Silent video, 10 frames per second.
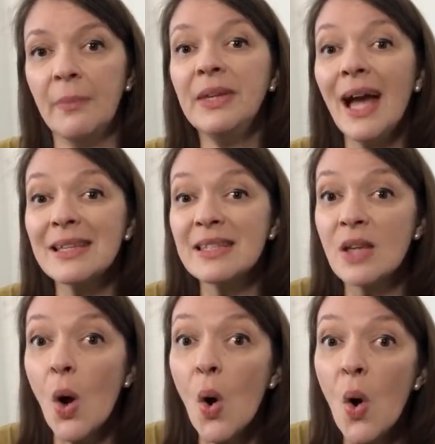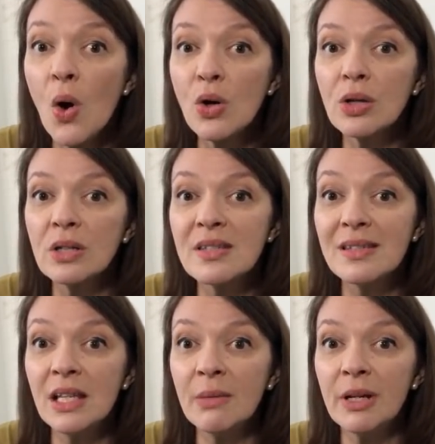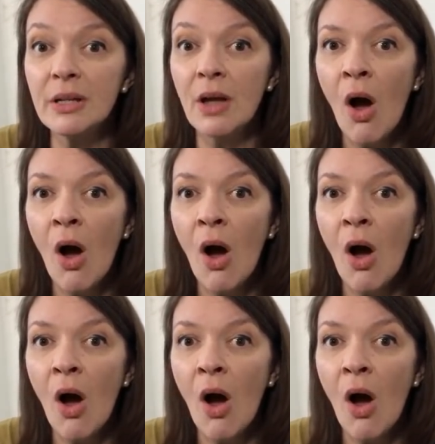Yes, oh, cinnamon.